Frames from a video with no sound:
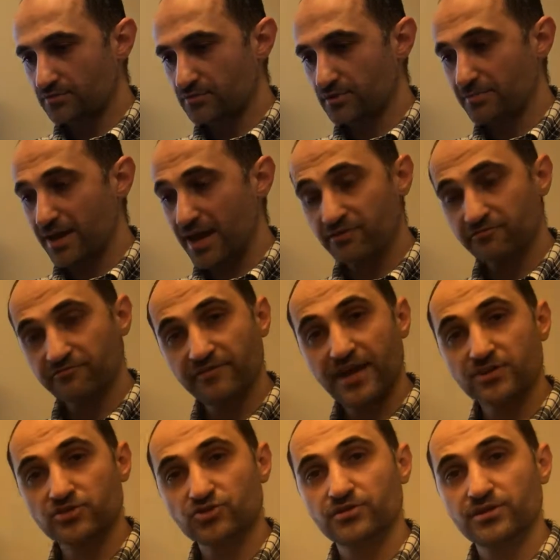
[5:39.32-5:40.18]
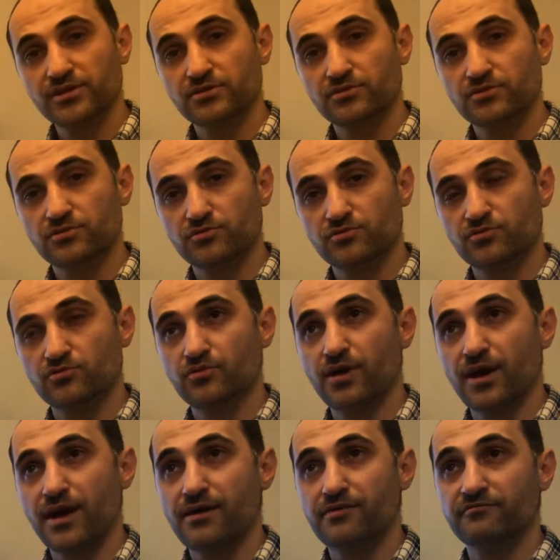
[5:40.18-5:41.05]
manufacturing to
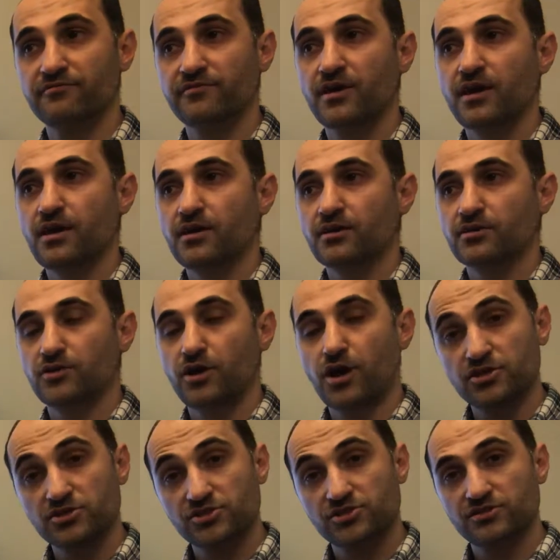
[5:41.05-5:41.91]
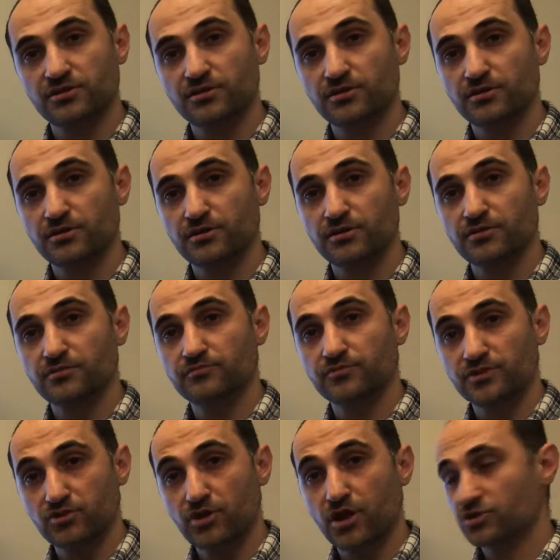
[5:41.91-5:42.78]
have cost
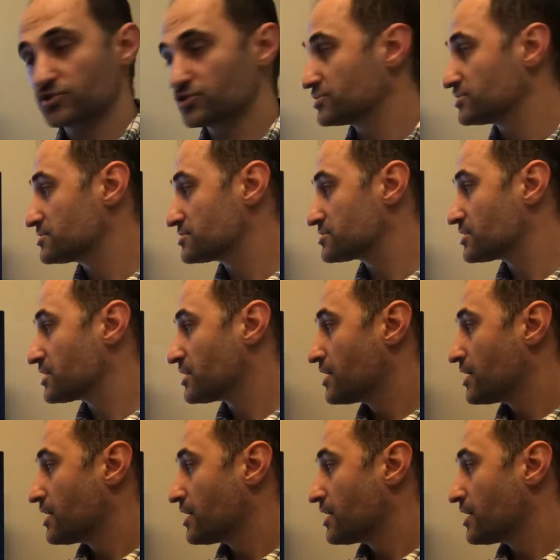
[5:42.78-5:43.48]
reductions.